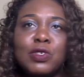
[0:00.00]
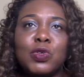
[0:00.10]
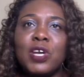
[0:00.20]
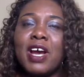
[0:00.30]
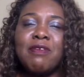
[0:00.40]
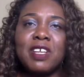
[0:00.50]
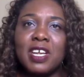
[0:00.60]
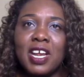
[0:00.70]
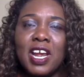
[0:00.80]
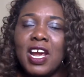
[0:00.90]
You don't have
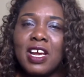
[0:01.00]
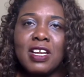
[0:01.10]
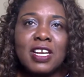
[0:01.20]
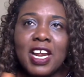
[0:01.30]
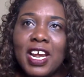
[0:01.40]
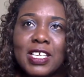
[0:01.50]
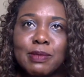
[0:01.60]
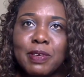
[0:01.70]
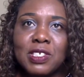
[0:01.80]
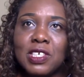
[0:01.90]
the
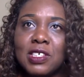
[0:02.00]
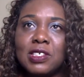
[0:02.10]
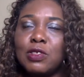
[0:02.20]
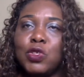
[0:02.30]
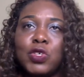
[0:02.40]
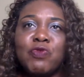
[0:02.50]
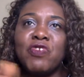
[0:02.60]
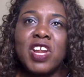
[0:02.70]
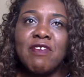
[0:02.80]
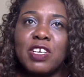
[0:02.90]
expertise. You've
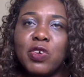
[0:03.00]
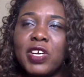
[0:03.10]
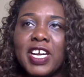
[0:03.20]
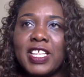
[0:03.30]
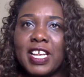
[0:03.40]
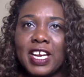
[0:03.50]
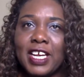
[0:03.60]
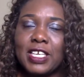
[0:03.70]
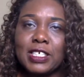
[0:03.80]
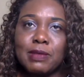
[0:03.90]
never done anything
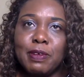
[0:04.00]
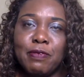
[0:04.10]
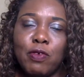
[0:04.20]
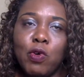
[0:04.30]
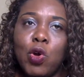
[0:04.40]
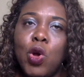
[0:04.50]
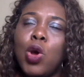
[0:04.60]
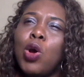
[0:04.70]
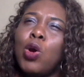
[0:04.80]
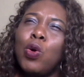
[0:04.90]
like this before.
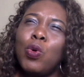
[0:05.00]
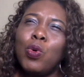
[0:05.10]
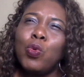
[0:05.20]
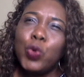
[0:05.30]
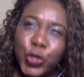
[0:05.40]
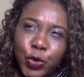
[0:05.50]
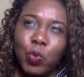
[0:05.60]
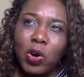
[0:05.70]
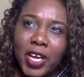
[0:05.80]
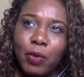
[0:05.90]
Would you
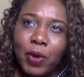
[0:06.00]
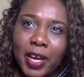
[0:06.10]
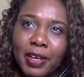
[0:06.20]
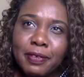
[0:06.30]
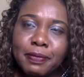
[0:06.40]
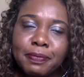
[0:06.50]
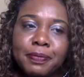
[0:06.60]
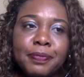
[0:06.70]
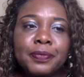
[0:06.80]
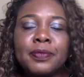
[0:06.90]
walk away?
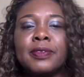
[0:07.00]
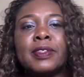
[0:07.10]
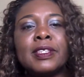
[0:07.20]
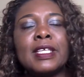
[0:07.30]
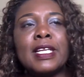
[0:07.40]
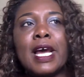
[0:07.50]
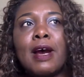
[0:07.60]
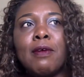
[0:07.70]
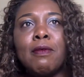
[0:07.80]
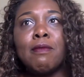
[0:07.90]

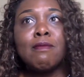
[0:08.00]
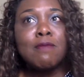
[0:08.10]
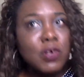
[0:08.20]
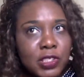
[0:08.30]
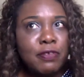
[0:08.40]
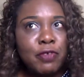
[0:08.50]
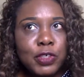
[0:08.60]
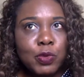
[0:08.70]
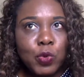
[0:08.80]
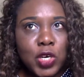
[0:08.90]
Now, most of
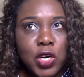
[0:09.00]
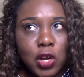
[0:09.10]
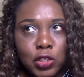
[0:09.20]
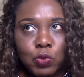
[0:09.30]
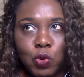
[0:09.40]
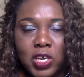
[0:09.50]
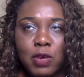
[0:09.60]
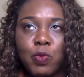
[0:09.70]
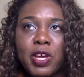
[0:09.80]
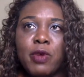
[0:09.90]
us would not walk
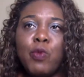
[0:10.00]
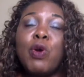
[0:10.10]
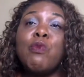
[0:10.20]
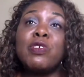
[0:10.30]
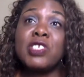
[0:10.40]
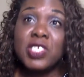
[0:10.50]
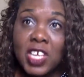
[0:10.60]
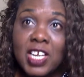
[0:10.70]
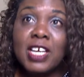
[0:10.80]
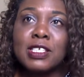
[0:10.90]
away when we
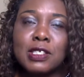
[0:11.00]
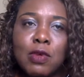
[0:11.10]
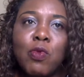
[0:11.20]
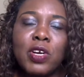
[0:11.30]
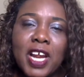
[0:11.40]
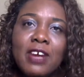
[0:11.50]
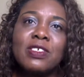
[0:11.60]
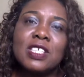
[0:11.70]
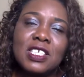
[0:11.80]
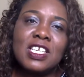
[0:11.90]
see that someone
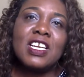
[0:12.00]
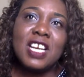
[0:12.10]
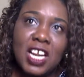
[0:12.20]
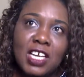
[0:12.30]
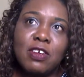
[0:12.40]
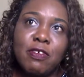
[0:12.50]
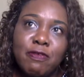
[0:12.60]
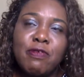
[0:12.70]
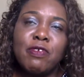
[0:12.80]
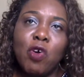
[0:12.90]
else is in need
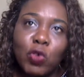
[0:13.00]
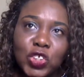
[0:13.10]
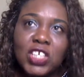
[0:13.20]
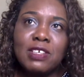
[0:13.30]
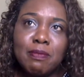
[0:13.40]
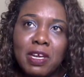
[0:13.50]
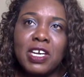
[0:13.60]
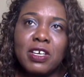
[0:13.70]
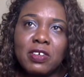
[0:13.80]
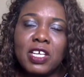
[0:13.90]
of urgent
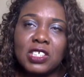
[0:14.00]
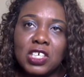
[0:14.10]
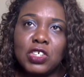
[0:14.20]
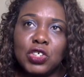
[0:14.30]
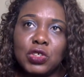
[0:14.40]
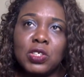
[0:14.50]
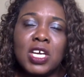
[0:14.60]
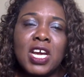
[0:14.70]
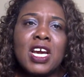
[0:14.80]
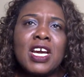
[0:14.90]
medical attention,
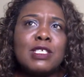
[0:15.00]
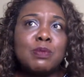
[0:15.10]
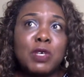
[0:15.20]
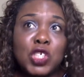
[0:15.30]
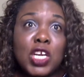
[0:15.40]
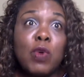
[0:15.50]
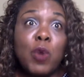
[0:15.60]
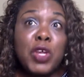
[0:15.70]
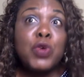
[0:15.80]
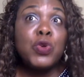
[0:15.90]
especially
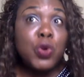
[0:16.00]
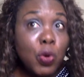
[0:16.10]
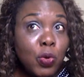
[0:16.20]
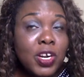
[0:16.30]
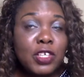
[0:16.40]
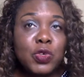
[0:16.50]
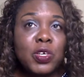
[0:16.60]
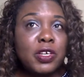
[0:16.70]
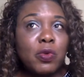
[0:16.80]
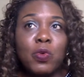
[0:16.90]
when you know that you are
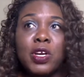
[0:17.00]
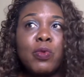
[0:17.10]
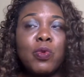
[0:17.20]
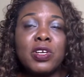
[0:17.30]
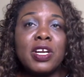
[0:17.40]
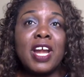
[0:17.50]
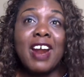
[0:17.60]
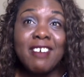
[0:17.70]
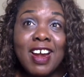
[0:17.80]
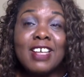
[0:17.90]
the only one
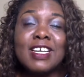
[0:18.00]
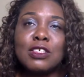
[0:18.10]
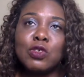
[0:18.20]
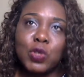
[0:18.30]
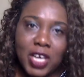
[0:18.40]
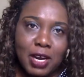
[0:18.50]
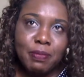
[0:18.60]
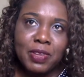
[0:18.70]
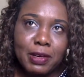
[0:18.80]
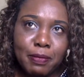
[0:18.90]
around that could help
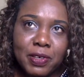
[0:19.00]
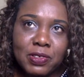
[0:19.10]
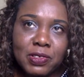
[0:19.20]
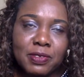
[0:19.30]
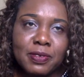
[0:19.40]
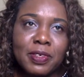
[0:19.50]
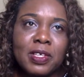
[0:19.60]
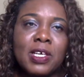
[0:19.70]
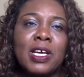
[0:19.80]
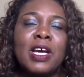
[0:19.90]
that person.
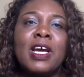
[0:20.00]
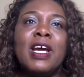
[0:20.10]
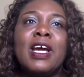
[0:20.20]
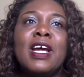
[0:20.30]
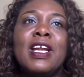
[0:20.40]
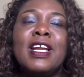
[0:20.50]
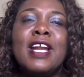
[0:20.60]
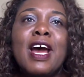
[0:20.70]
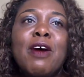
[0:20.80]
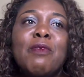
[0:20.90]

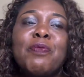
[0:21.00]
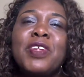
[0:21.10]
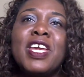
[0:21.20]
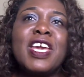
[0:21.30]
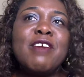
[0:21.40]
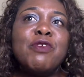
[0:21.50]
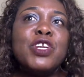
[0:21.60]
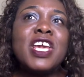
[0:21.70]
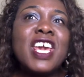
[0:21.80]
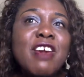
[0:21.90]
Now,
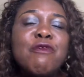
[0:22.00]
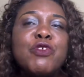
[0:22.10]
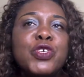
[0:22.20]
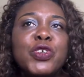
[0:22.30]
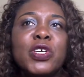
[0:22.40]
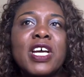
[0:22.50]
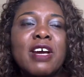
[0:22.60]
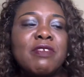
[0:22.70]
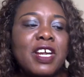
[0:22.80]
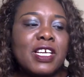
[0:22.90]
even if you do not
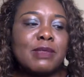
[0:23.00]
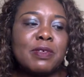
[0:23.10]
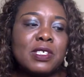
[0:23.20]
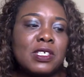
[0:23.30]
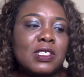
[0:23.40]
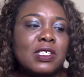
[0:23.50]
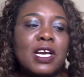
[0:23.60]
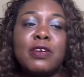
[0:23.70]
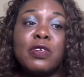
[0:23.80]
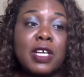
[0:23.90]
have the expertise,
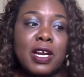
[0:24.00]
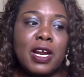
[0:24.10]
I don't